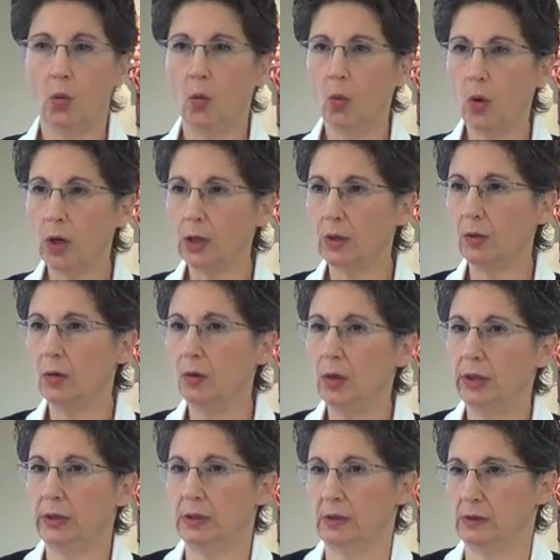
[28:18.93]
What
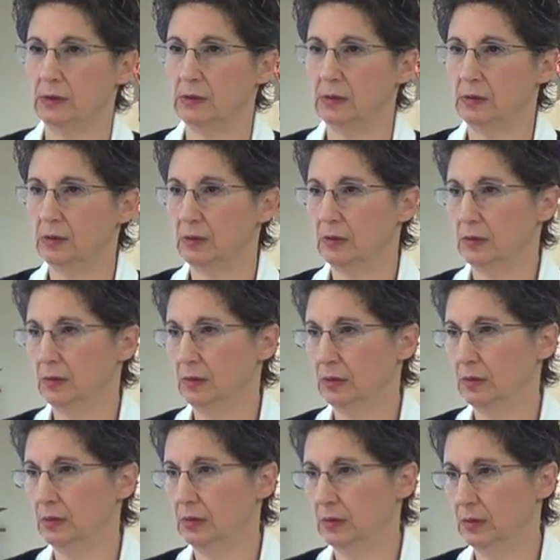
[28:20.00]
holiness
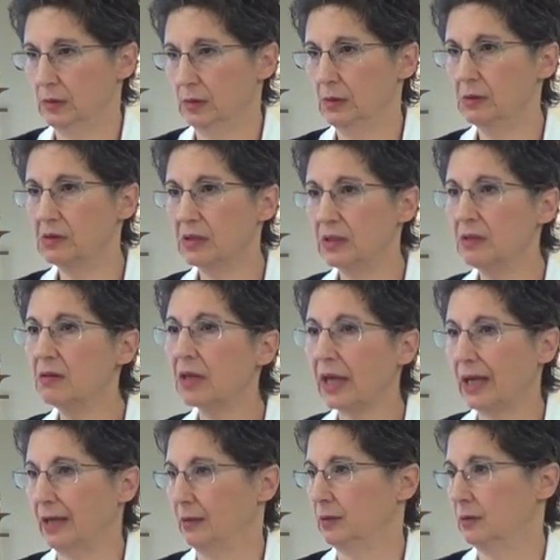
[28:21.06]
is in that?